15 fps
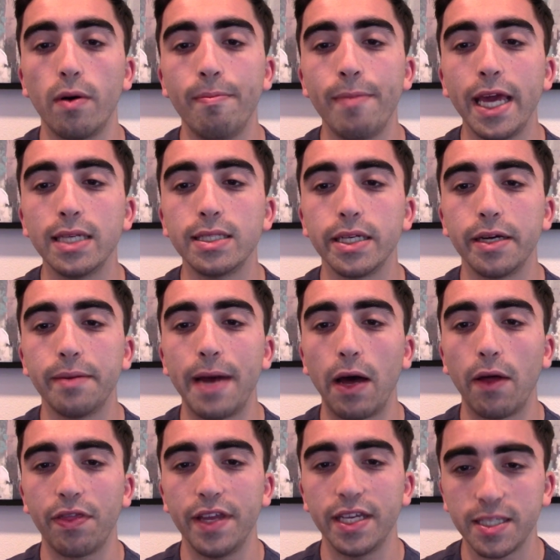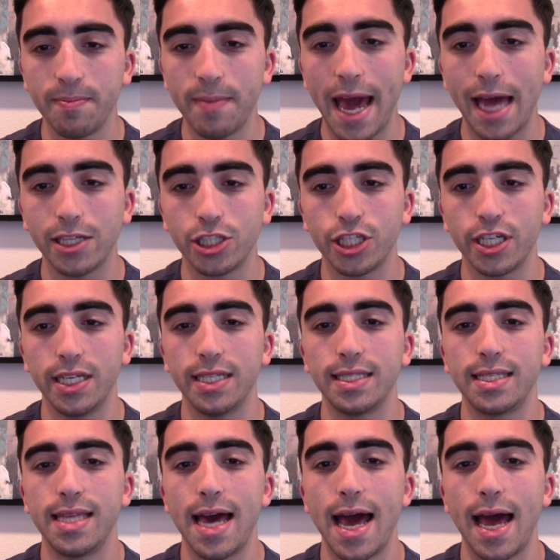amazing about this match
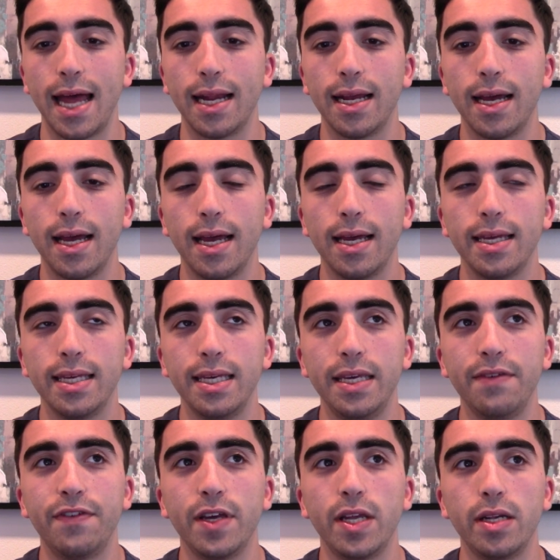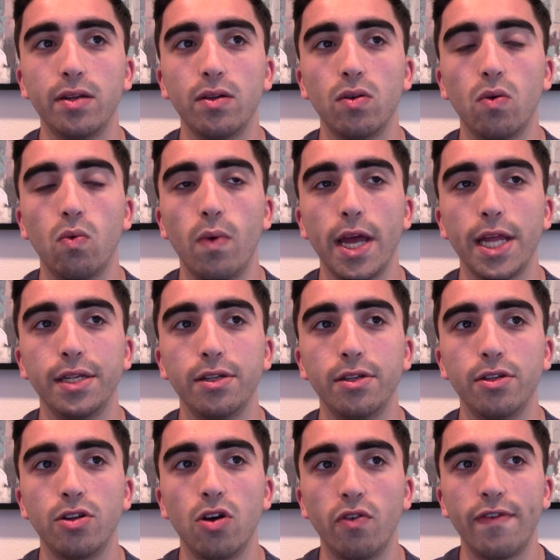is that even when
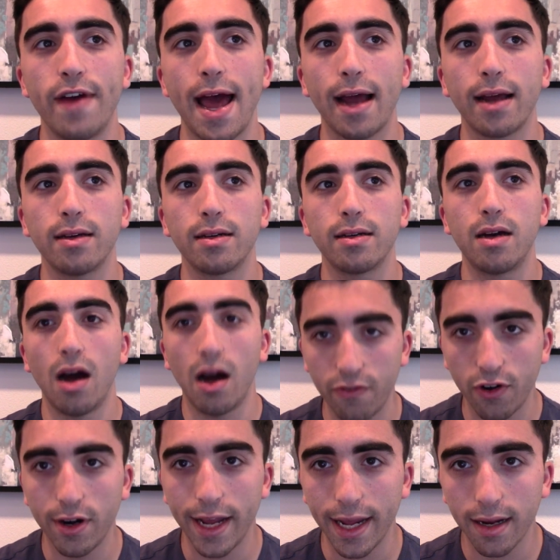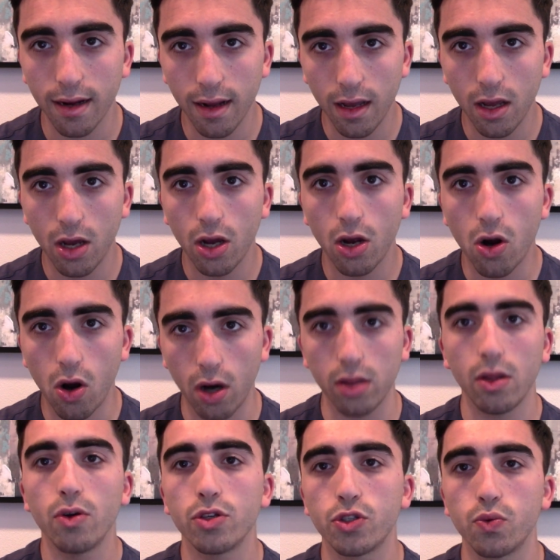Novak covered it,
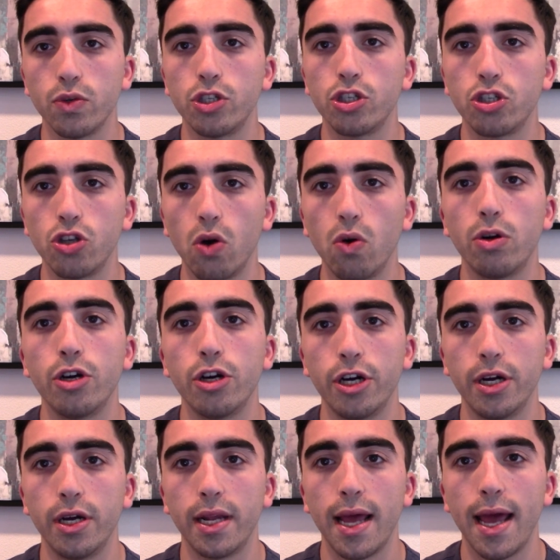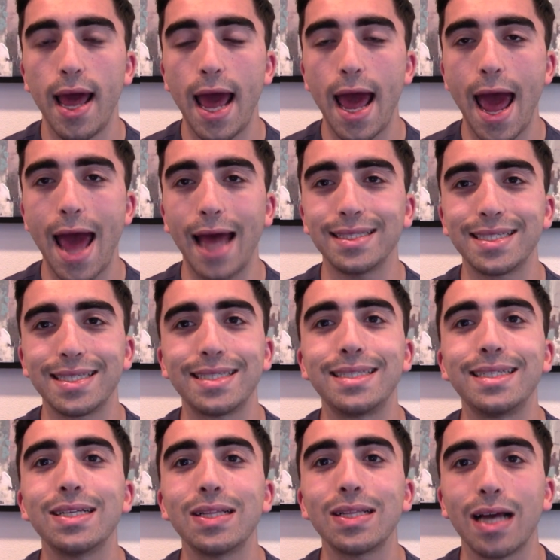Carlos was so good at
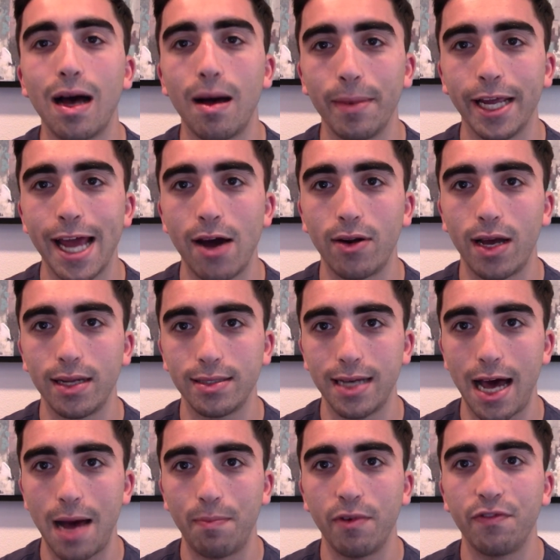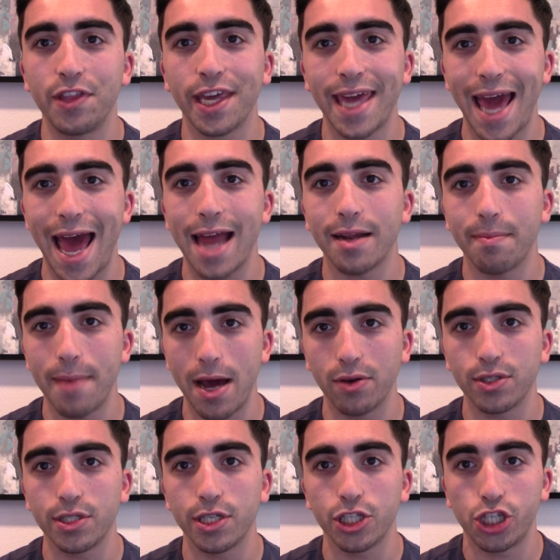still coming out on top of the cat and
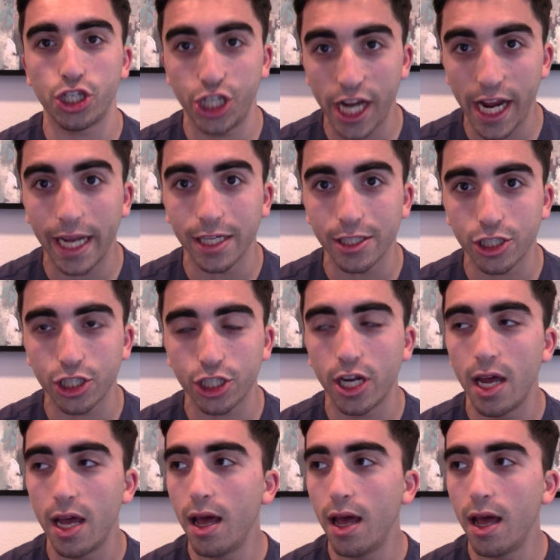mouse exchange.